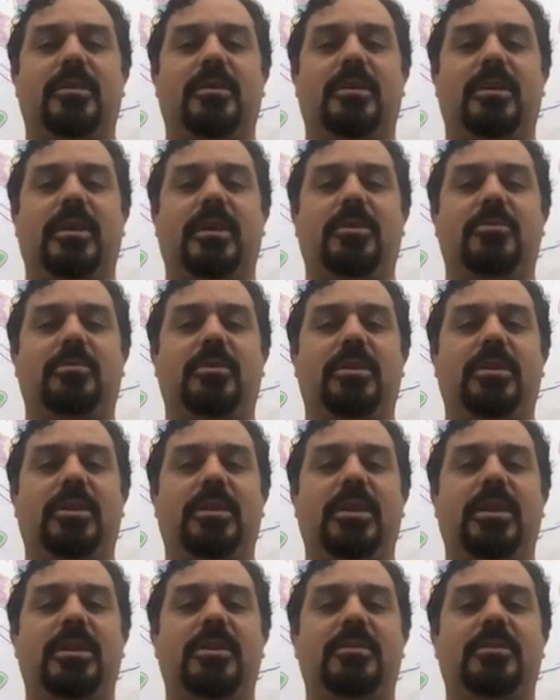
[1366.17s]
and
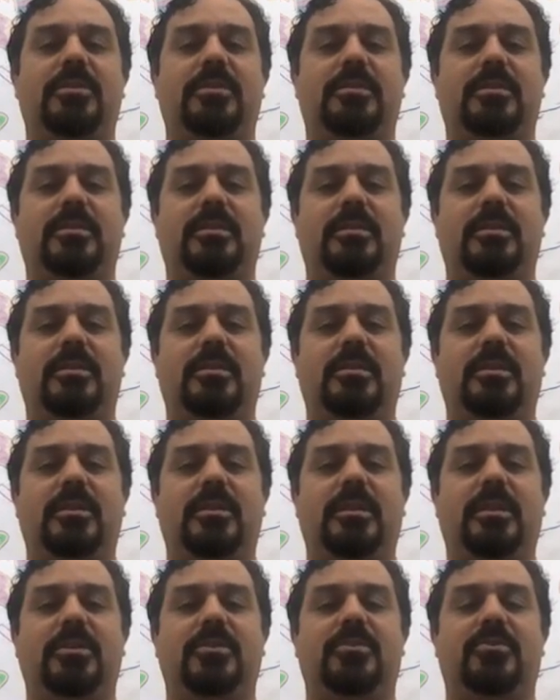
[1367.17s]
release
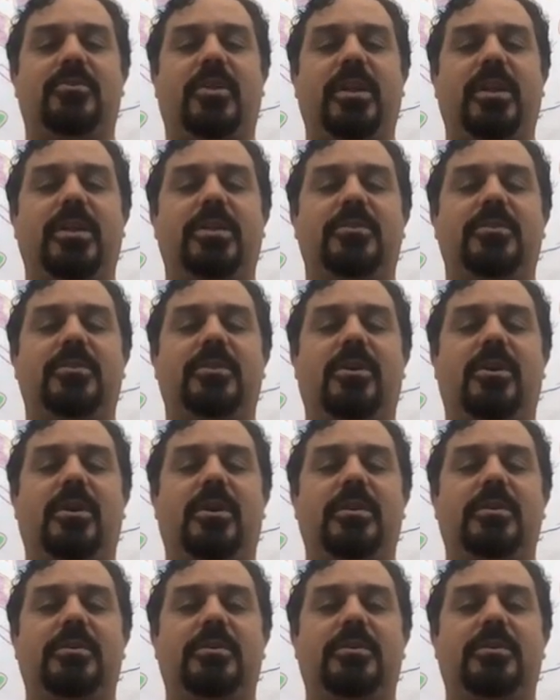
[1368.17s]
extraneous
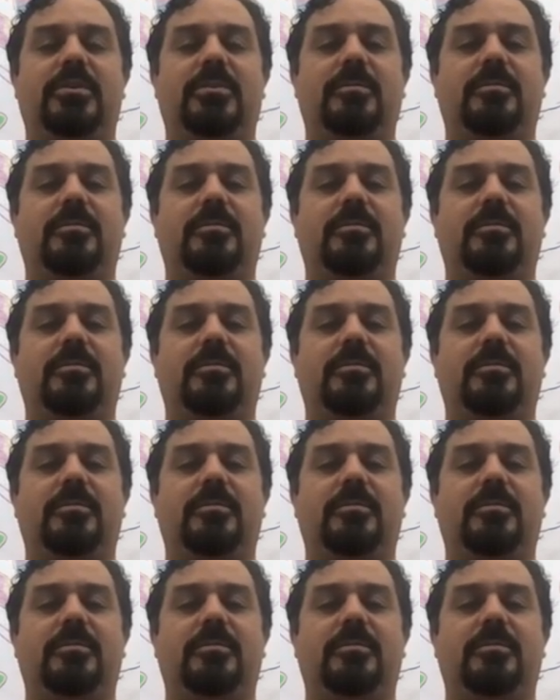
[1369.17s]
thoughts